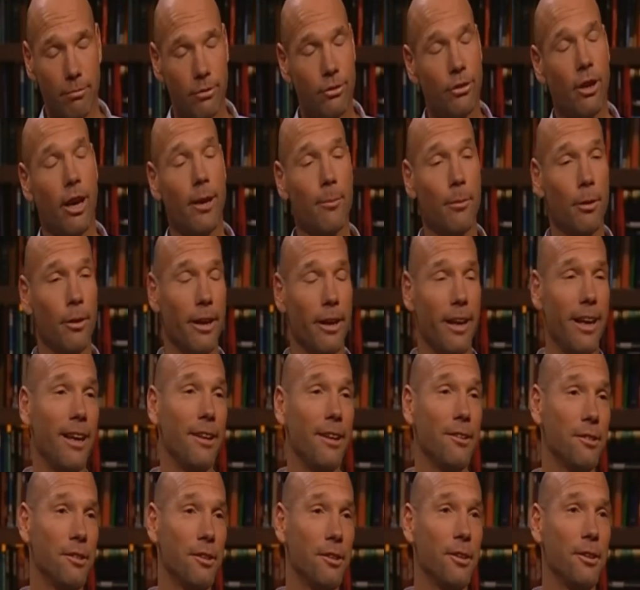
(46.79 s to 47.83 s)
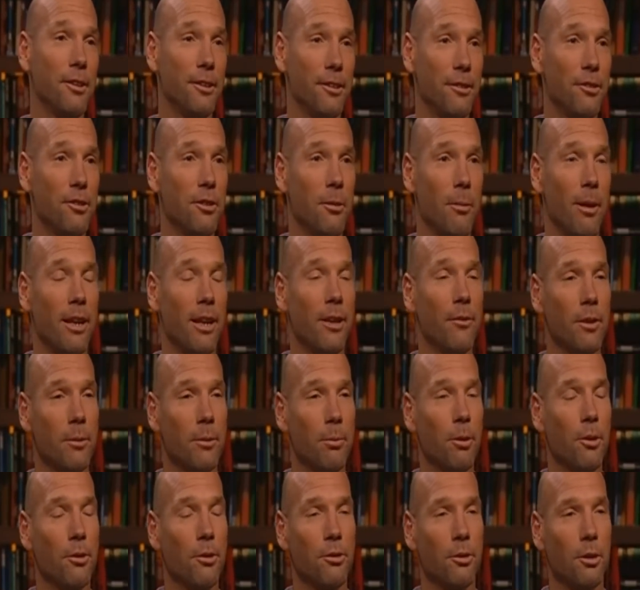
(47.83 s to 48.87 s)
show my hands to just about every
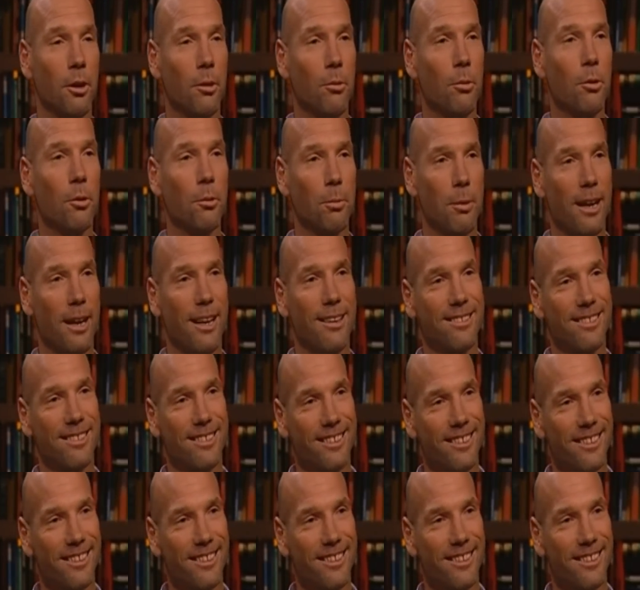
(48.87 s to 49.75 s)
person I walked past.